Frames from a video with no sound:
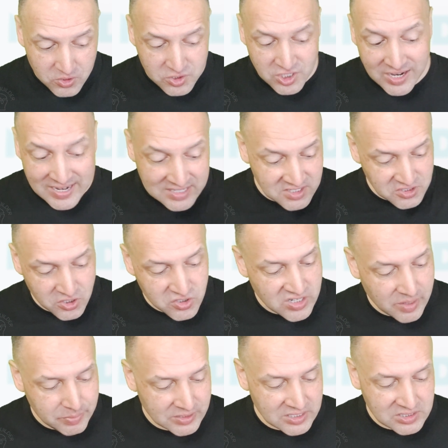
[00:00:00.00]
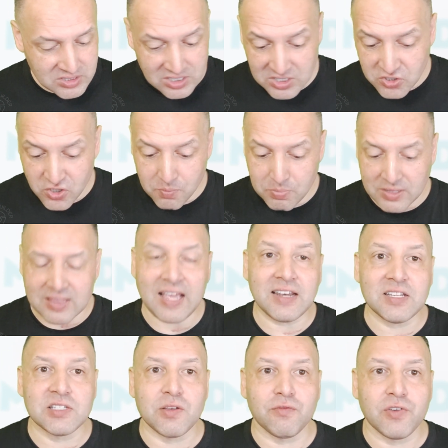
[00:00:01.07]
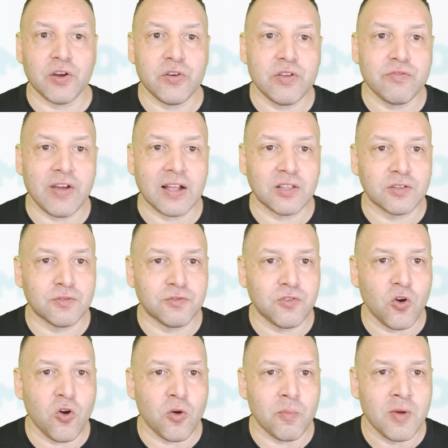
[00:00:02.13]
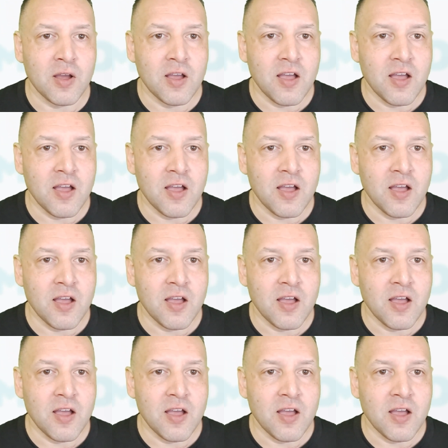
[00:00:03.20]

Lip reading: Chinese or Japanese teacher, but that is a very valid form.